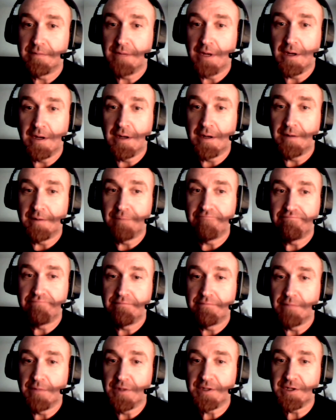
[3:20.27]
Um,
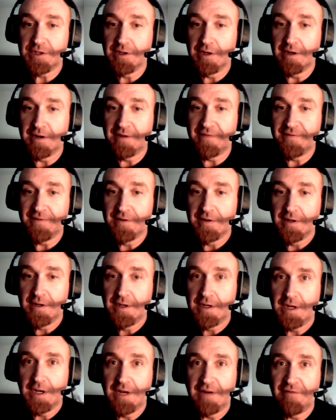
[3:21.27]
much love,
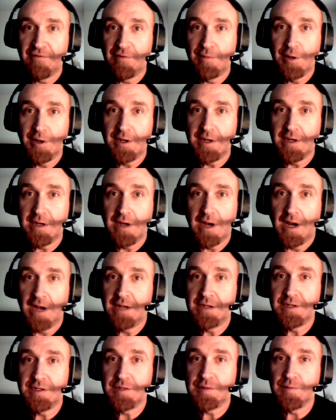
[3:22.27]
everybody.
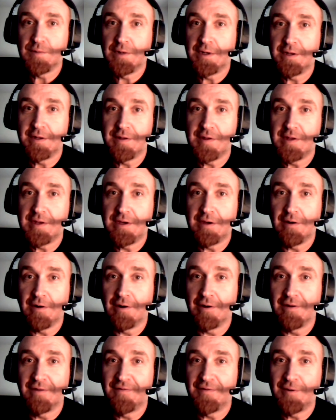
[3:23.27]
I just want to see
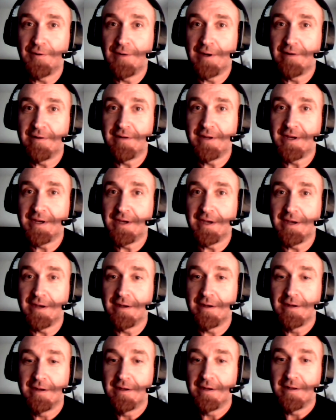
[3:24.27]
all of you out digging.
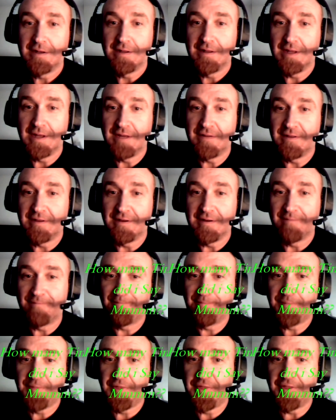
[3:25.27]
Let the
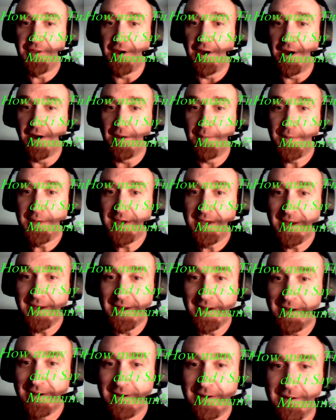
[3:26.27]
thaw
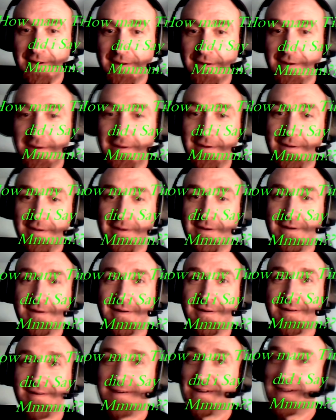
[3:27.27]
begin.
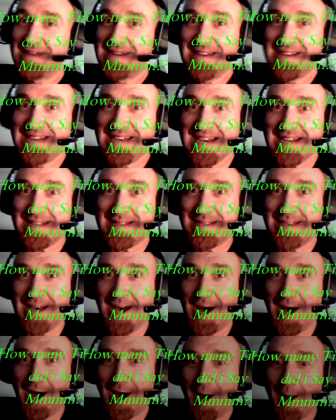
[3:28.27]
Get
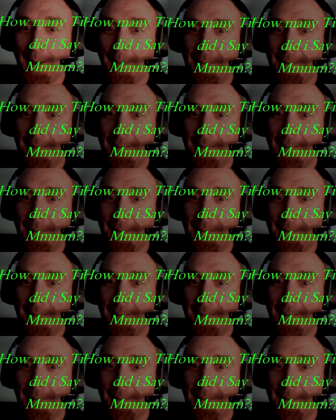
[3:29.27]
some.